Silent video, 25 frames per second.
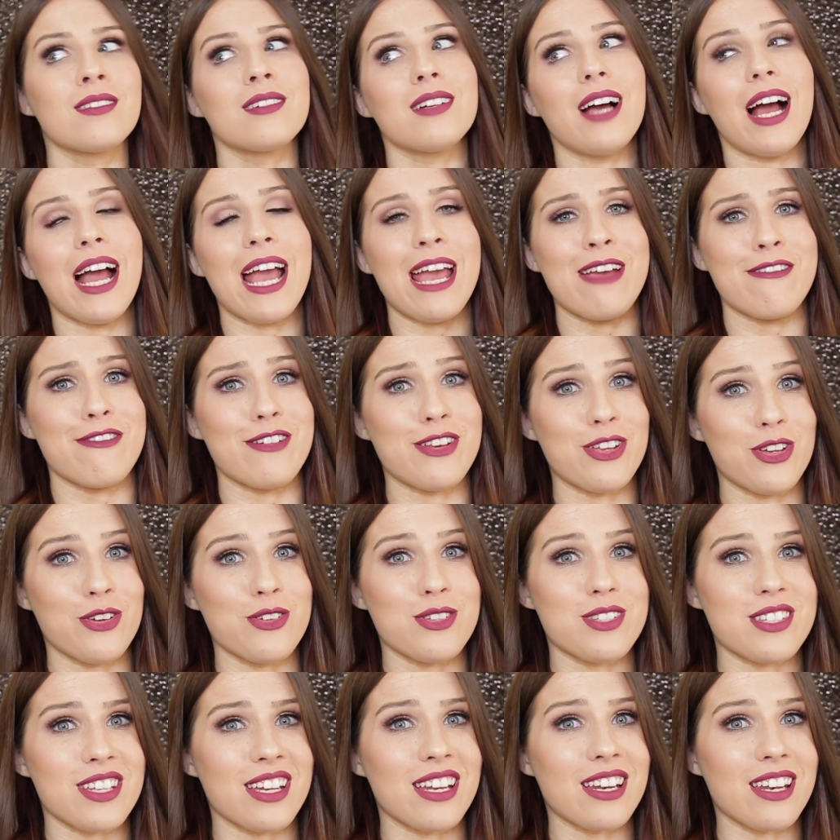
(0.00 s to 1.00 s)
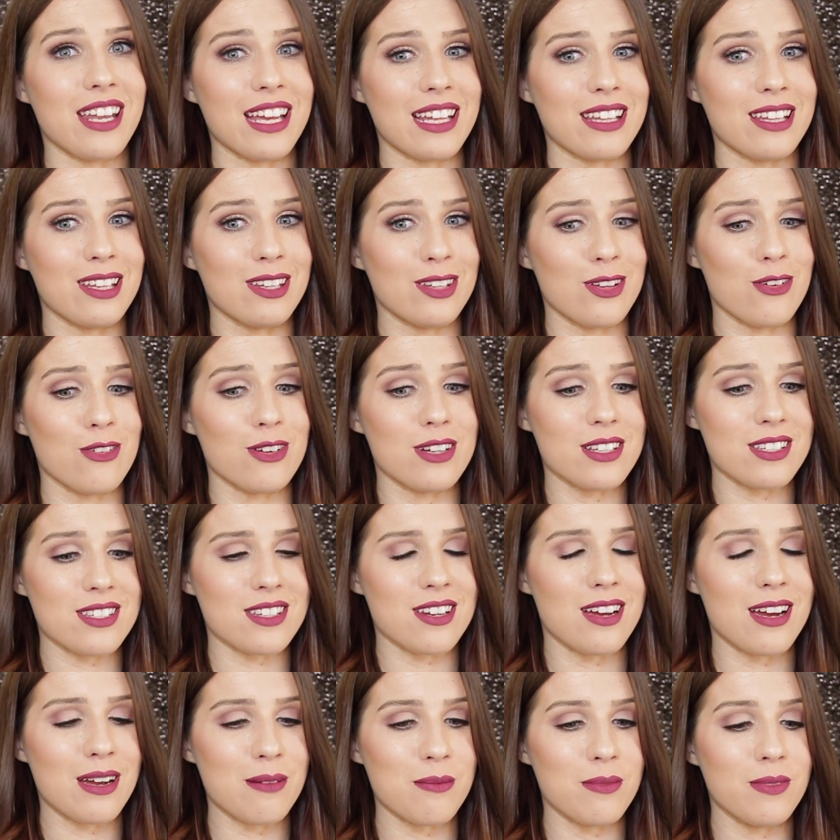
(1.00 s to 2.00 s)
I haven't used it, like the longest
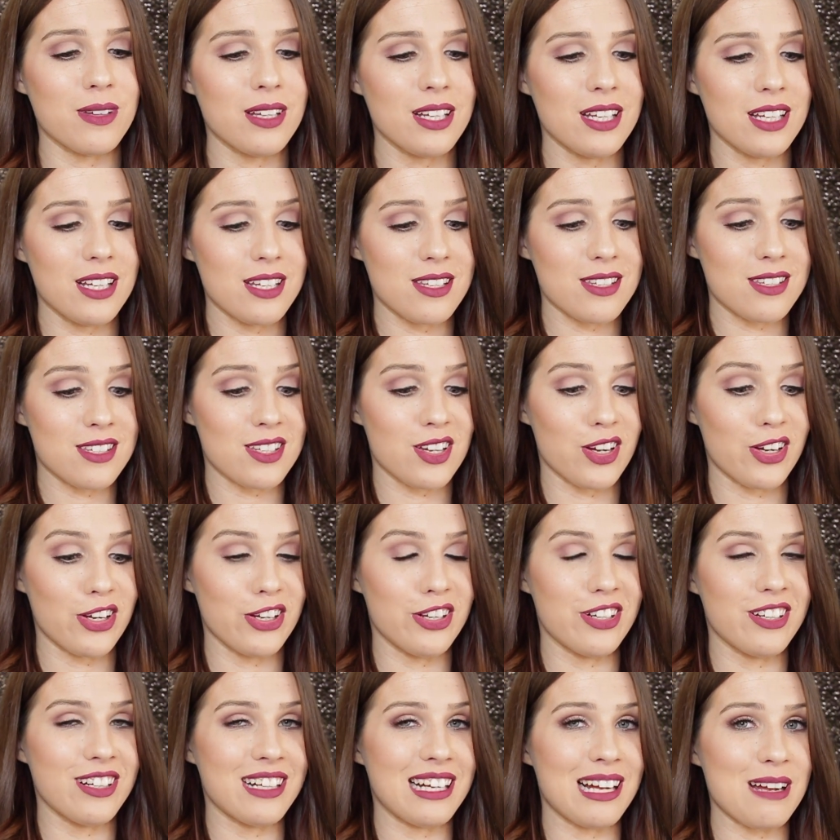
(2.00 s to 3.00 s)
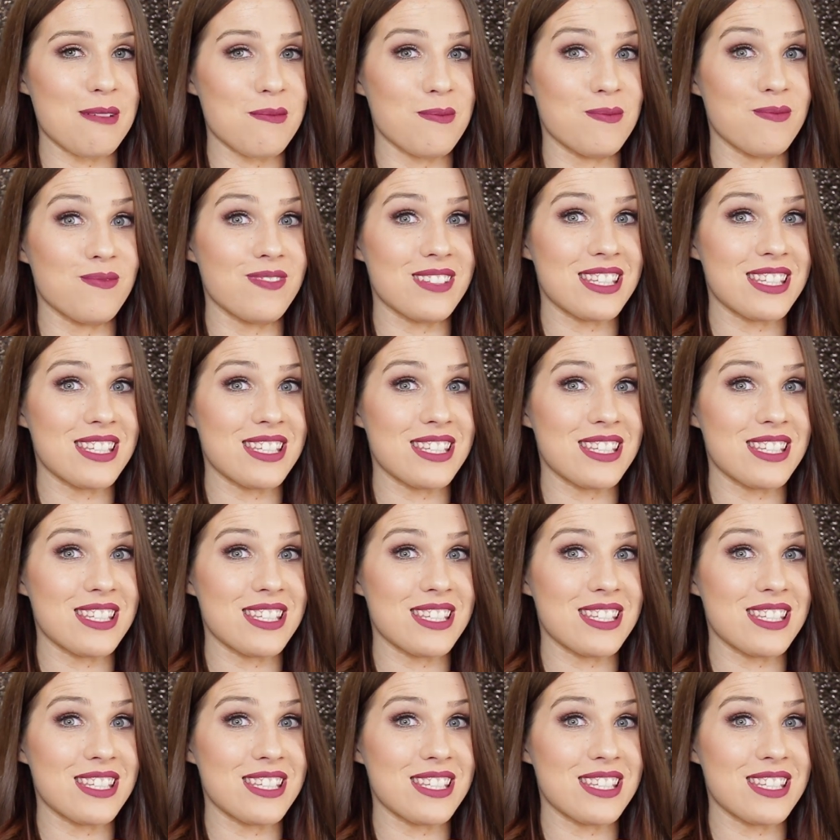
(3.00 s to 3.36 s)
time. So I'm